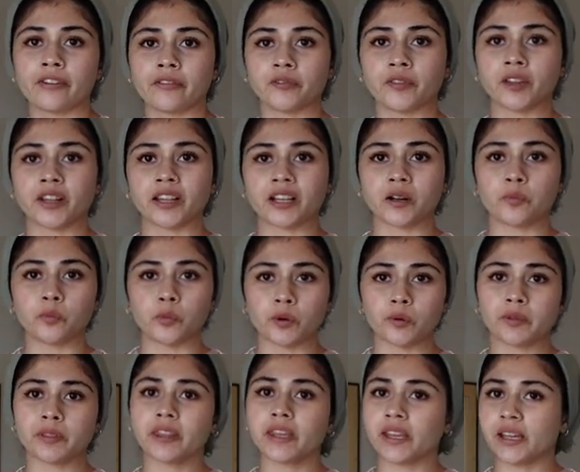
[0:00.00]
I feel like I'm one
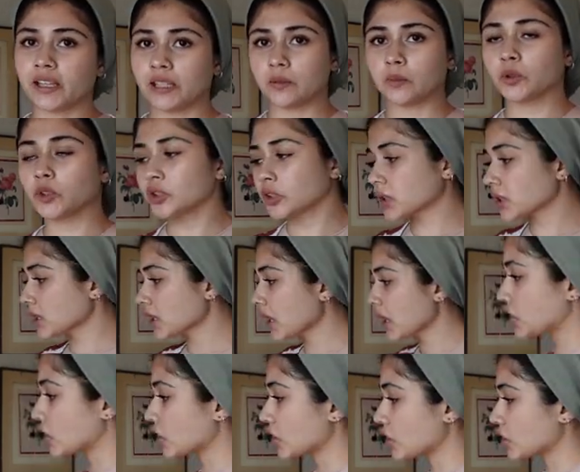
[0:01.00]
of the animals.
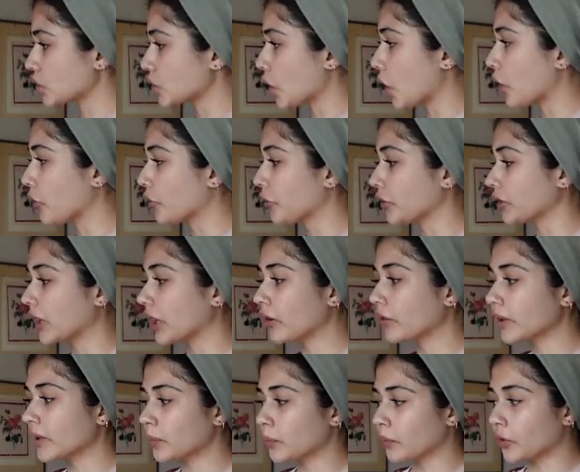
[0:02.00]
It's just so
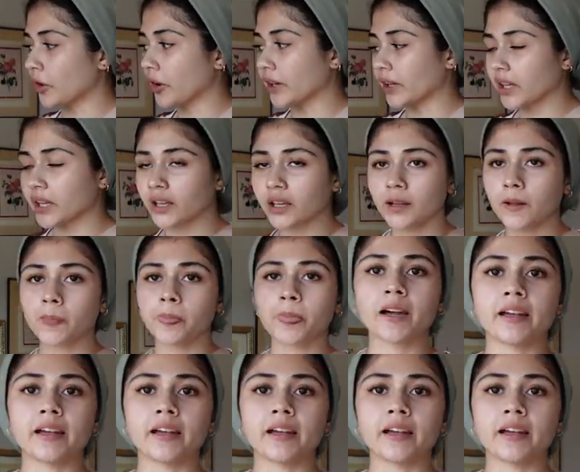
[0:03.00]
flowy and pretty.